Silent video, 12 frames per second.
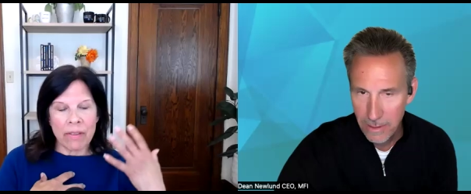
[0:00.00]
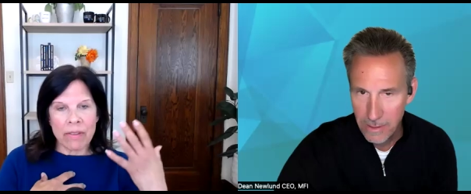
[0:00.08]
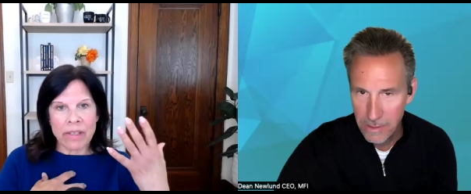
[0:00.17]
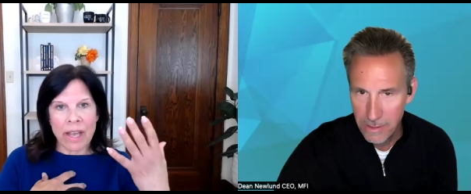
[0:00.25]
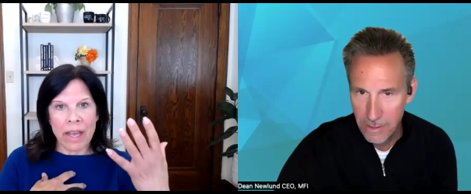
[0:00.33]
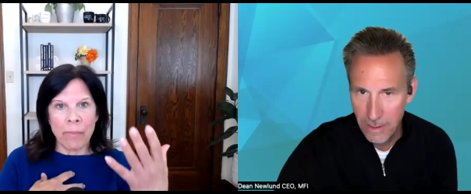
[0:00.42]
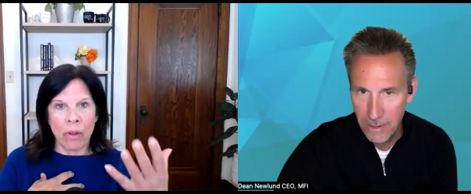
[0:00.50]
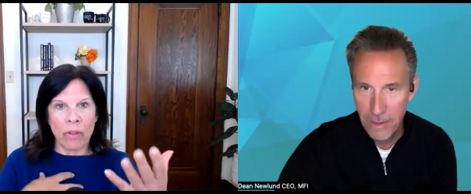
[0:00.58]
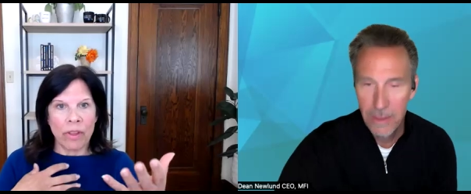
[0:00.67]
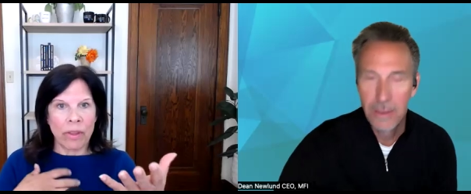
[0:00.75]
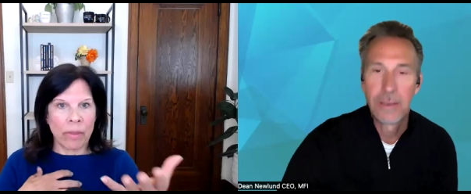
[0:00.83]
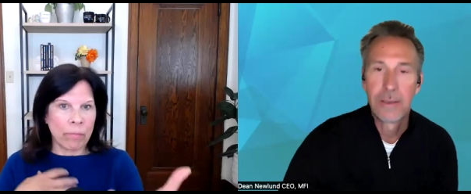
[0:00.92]
Speaker 1: to the
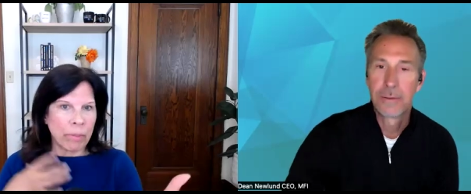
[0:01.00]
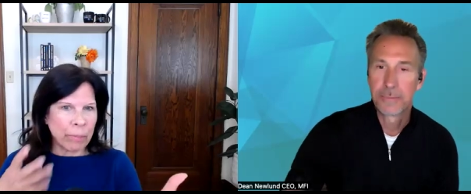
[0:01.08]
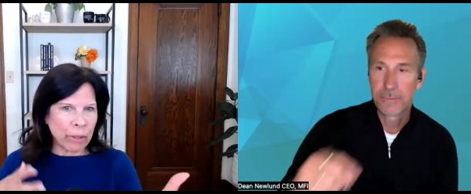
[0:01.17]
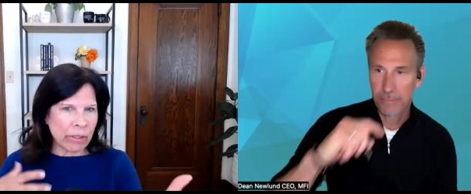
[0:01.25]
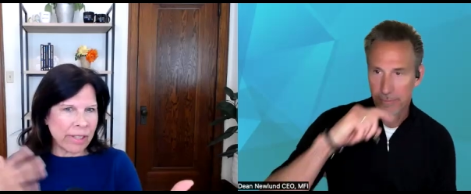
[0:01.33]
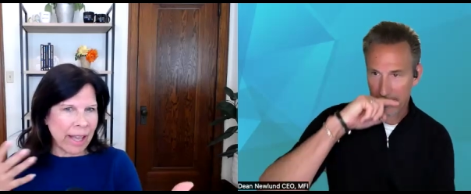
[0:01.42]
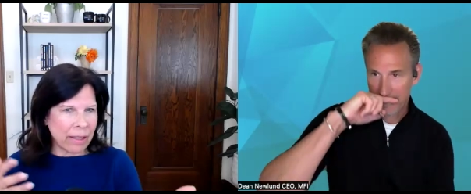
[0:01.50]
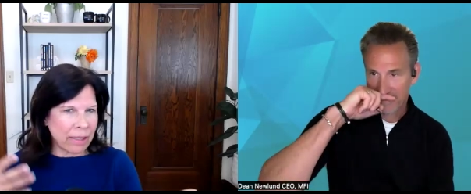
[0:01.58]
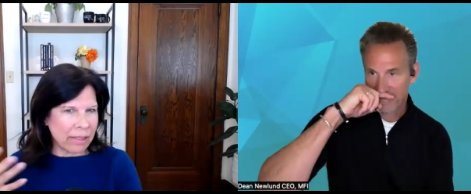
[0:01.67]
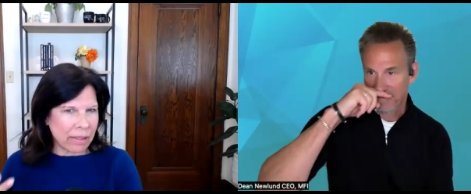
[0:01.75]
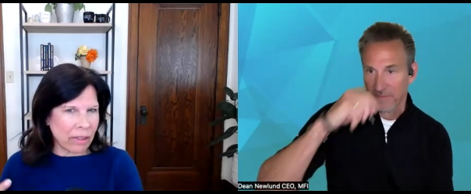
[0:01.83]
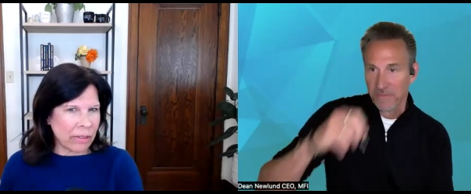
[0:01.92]
table the
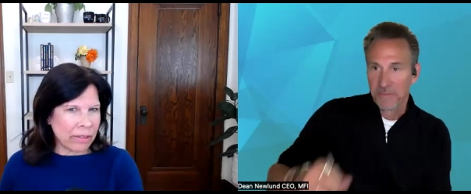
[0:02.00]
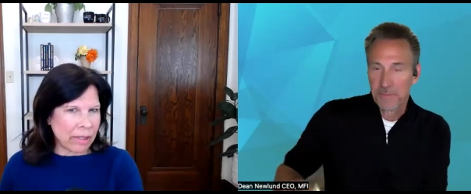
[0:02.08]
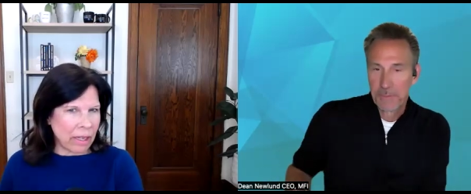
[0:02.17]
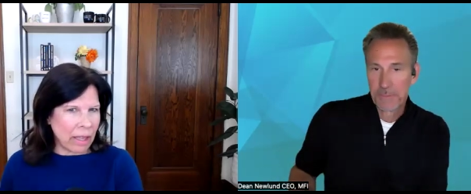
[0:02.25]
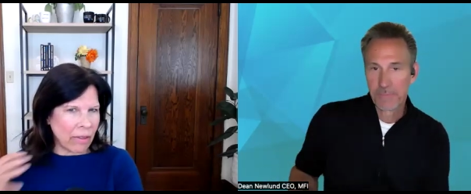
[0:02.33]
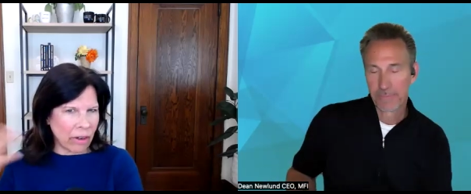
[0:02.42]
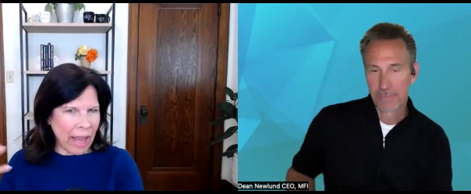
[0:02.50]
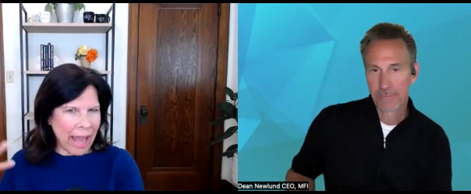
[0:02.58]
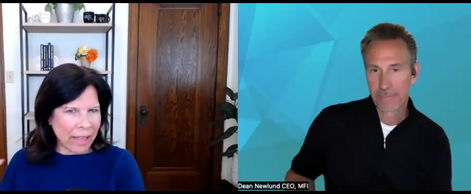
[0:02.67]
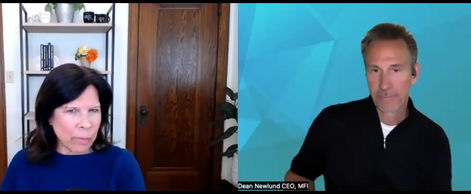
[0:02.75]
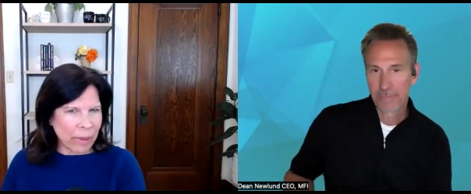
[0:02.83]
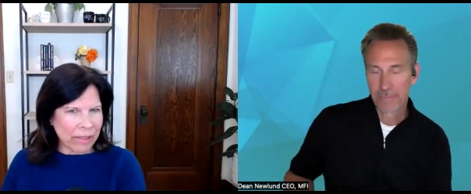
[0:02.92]
personality skills that
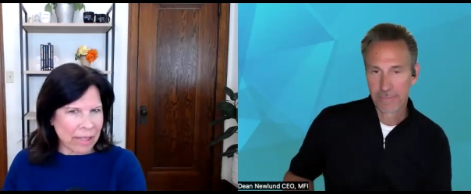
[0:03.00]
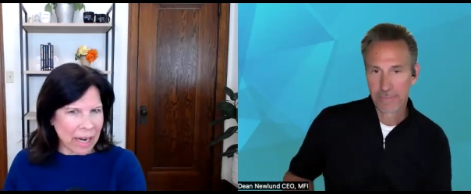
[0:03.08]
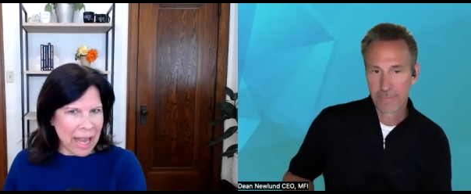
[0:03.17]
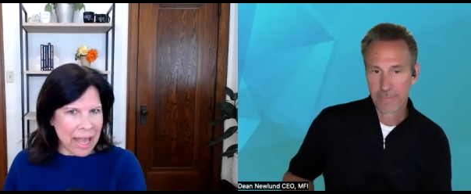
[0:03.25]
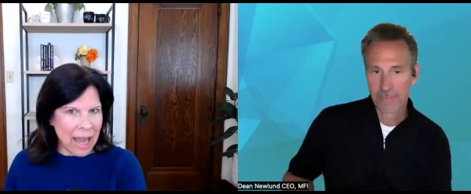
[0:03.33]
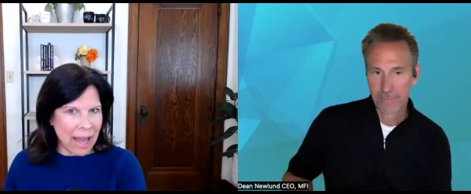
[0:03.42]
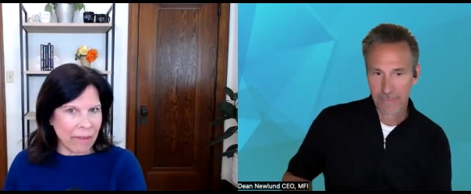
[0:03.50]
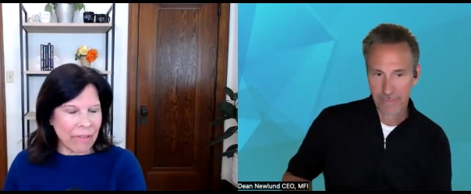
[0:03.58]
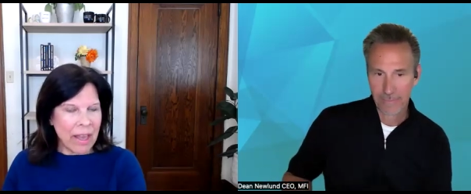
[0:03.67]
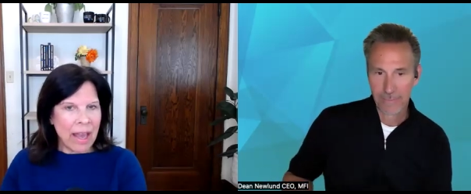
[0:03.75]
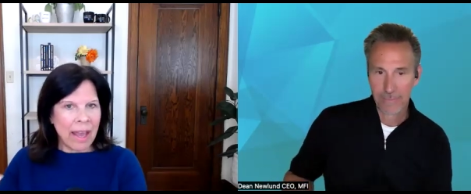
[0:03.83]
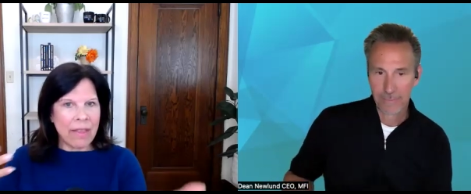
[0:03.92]
or aspects that I
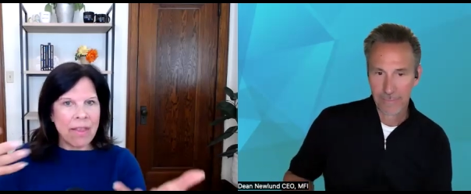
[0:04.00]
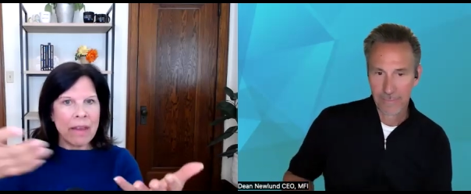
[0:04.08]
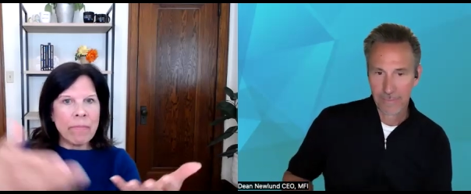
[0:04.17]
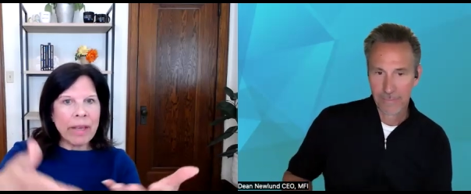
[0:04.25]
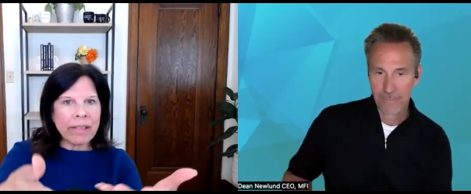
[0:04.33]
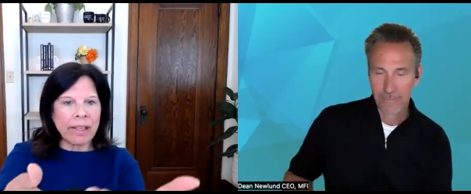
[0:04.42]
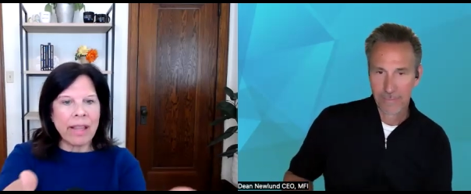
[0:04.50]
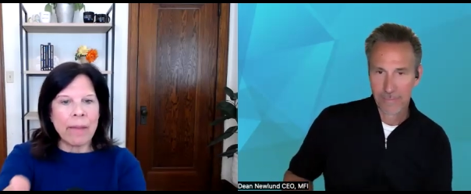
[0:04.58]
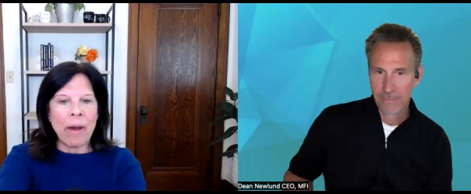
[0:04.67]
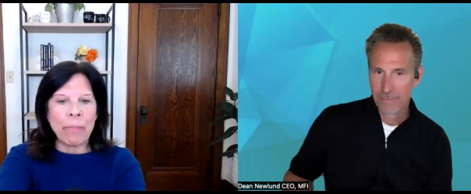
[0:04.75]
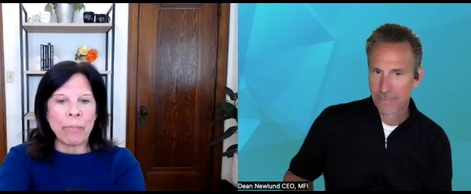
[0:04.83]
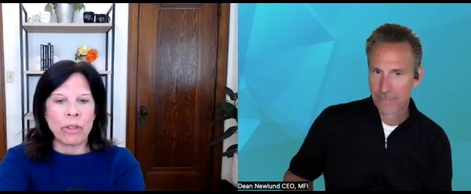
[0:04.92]
have, and then mixing
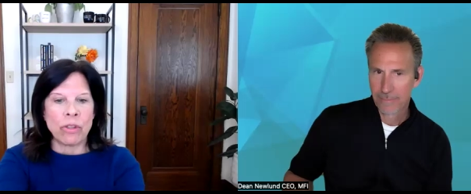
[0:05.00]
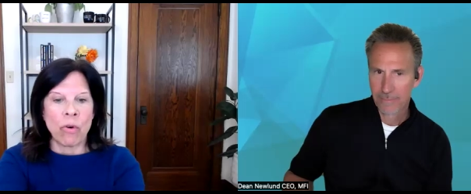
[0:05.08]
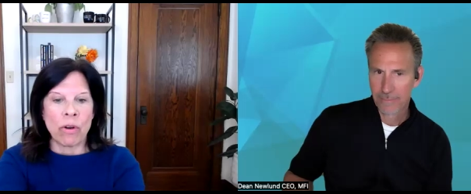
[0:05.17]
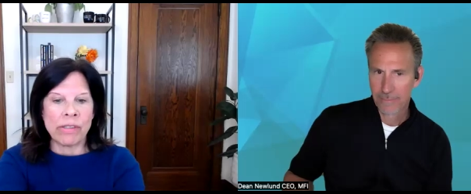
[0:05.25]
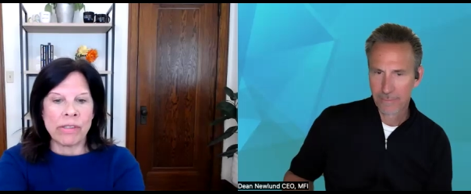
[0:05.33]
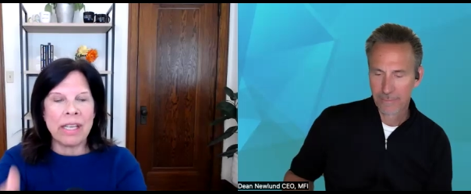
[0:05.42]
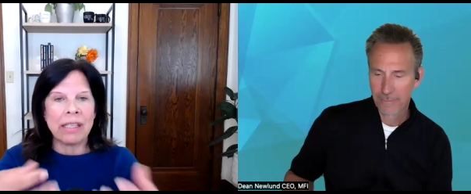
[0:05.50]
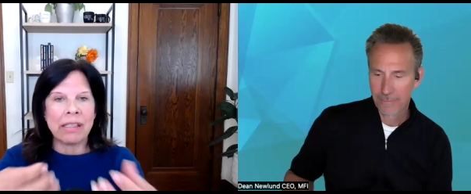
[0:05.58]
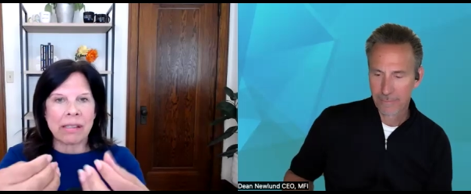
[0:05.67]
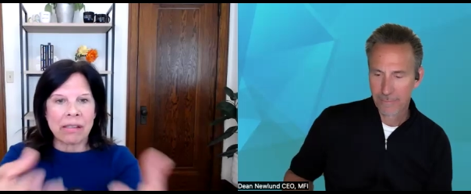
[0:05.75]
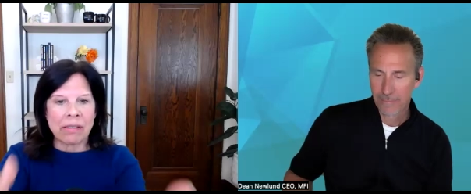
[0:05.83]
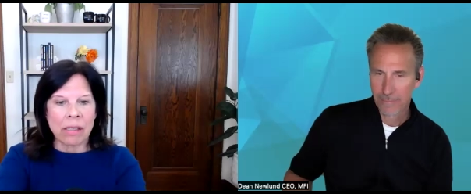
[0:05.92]
them up with yours, Dean.
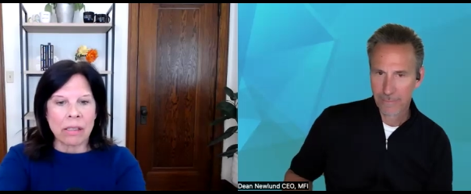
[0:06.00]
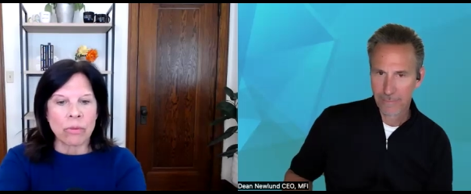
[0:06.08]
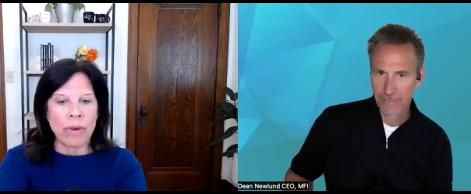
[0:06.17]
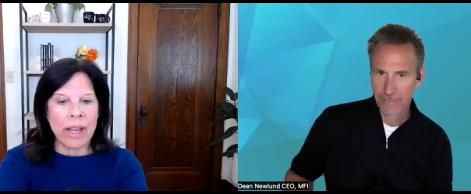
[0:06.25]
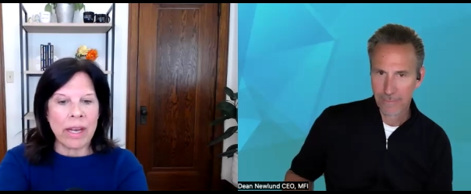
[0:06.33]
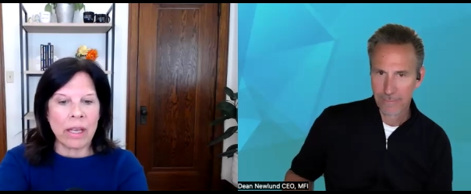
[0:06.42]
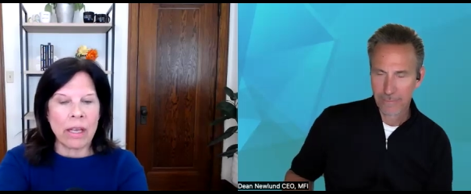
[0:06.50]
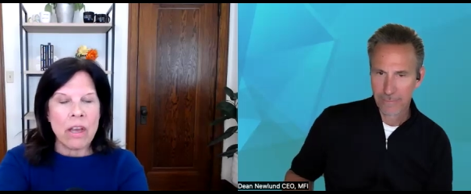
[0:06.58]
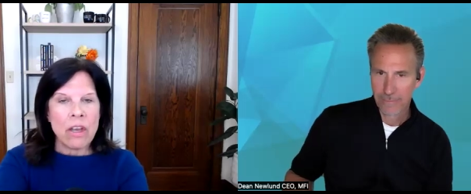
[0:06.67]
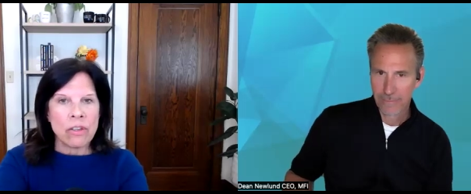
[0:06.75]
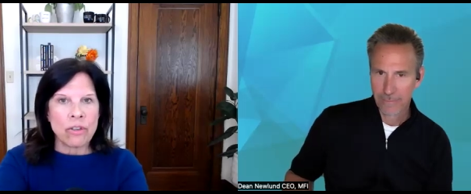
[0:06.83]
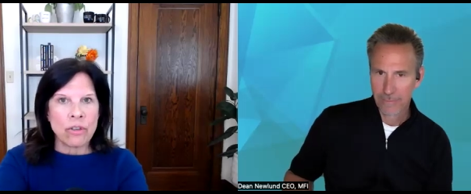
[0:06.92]
It's
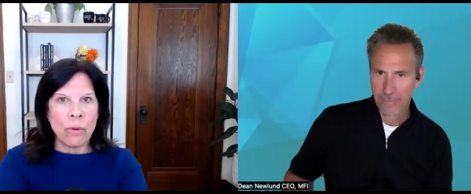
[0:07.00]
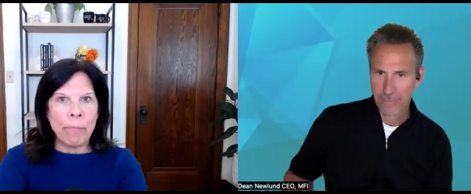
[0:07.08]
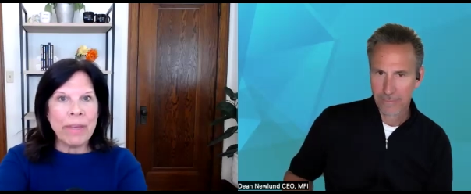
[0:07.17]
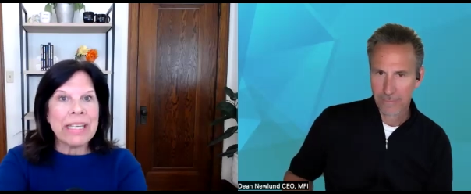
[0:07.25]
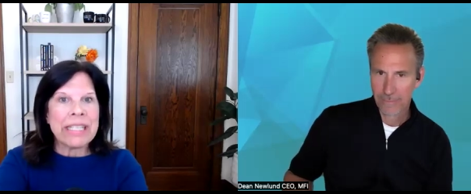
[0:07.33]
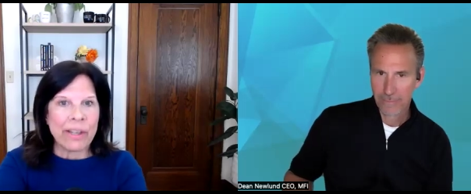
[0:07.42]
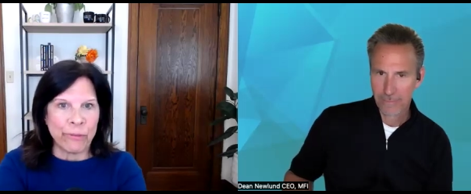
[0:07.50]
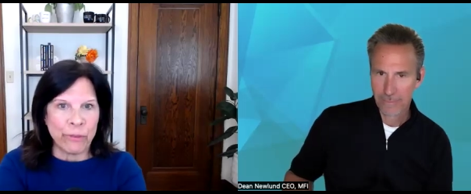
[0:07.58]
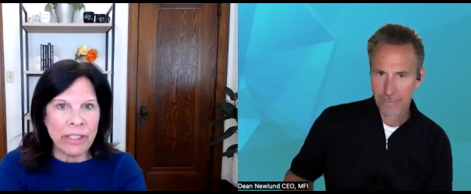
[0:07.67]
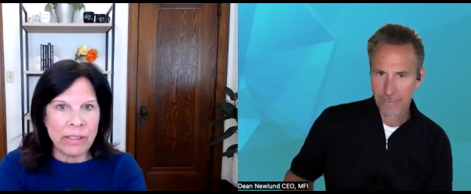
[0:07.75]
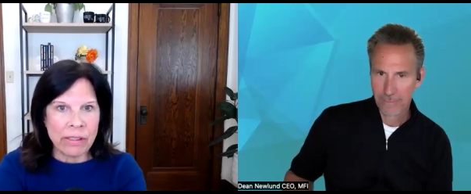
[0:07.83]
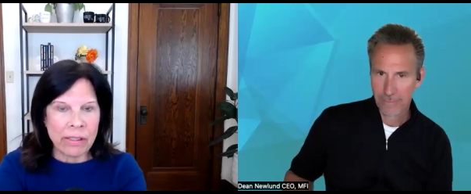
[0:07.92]
exhilarating to be
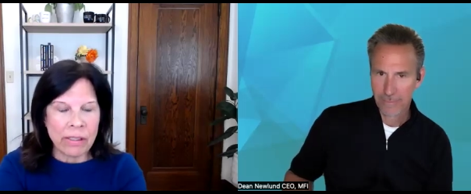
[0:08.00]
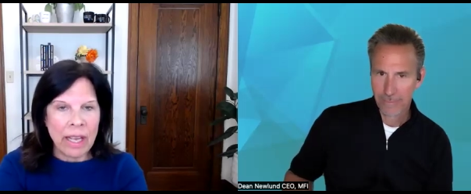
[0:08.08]
different